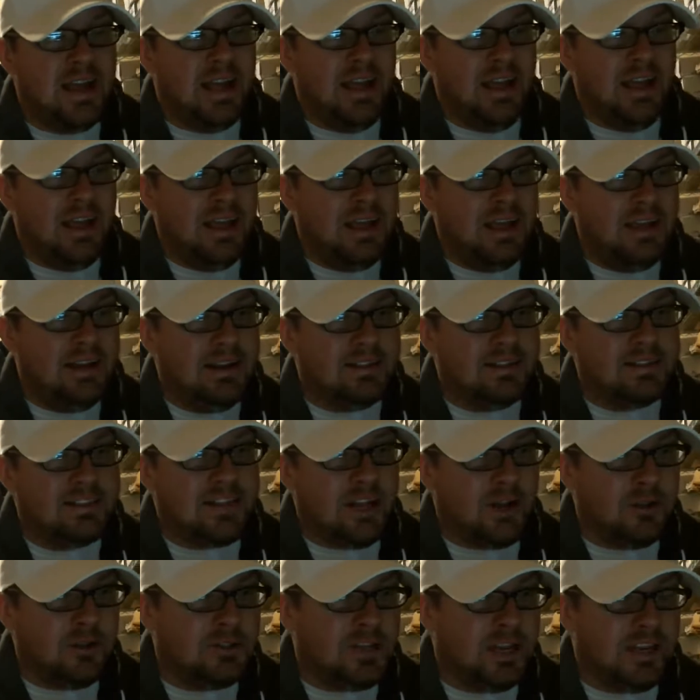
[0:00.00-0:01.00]
And it
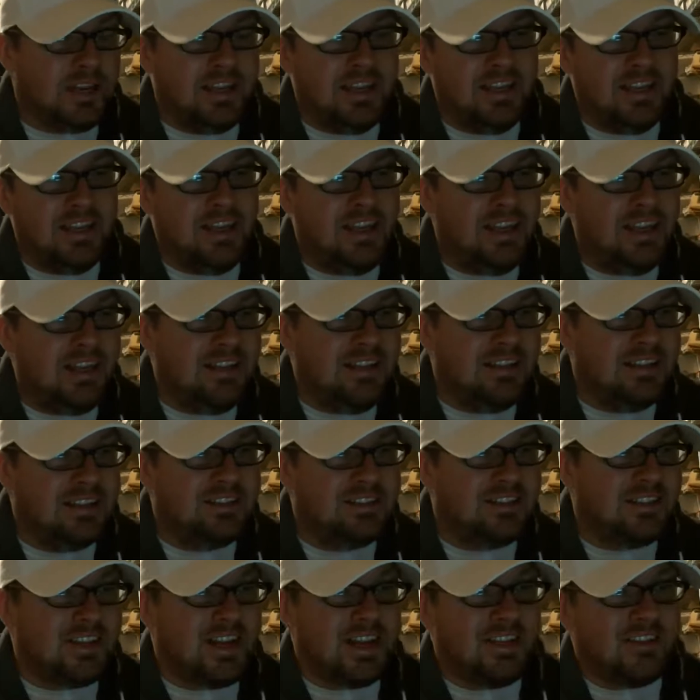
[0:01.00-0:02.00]
sounds like he
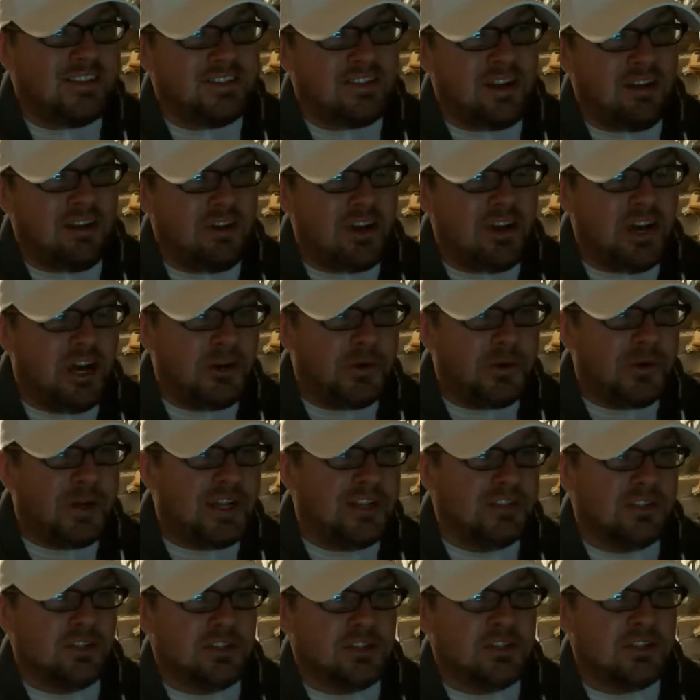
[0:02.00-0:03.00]
did say 700
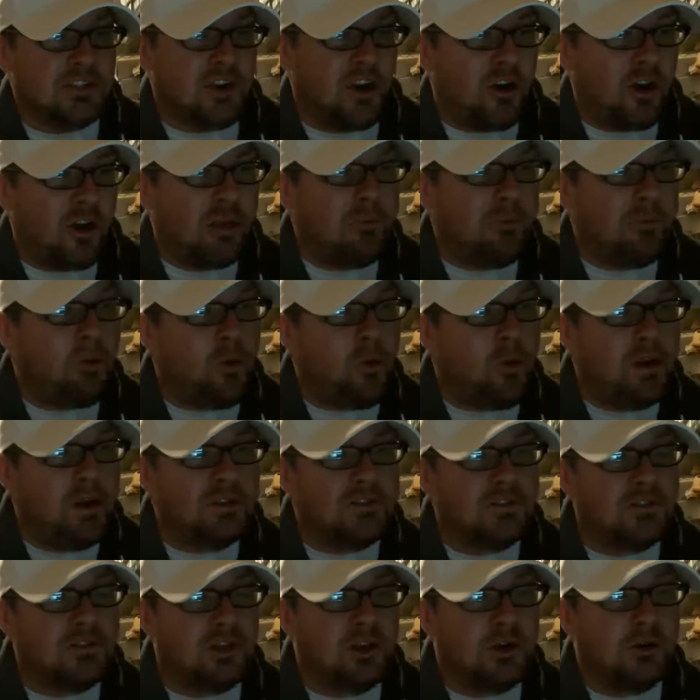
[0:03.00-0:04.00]
is a starting
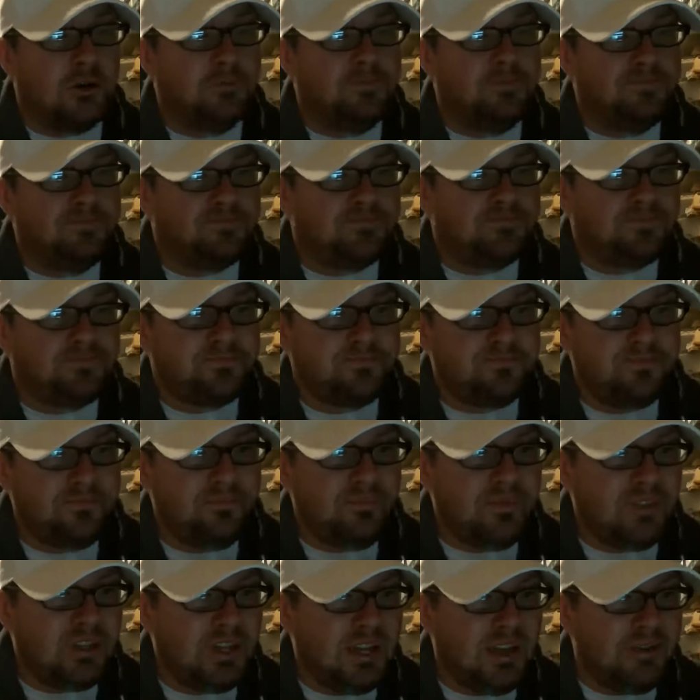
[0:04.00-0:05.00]
point, so
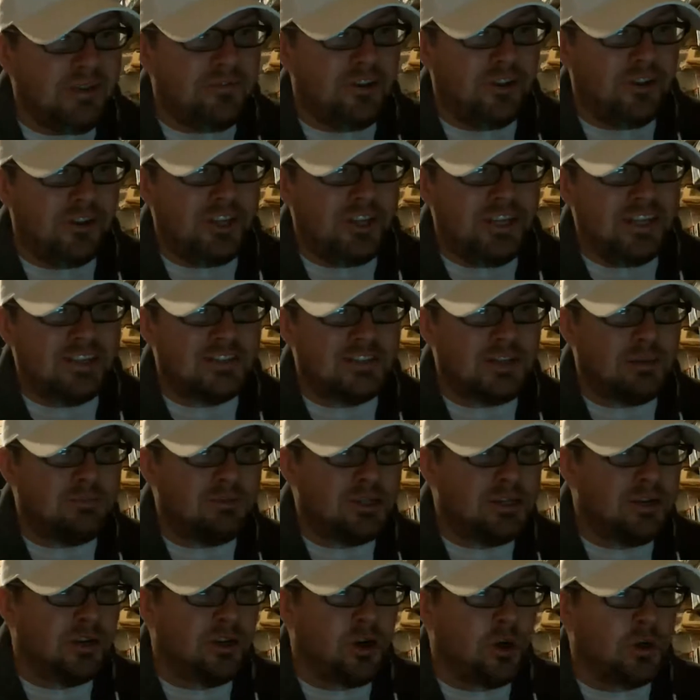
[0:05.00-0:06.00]
I feel he is up
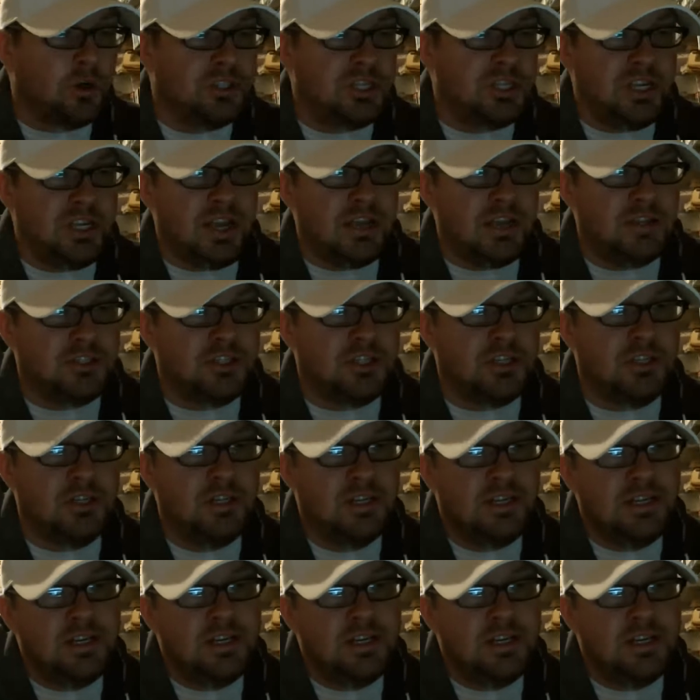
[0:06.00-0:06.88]
to negotiation.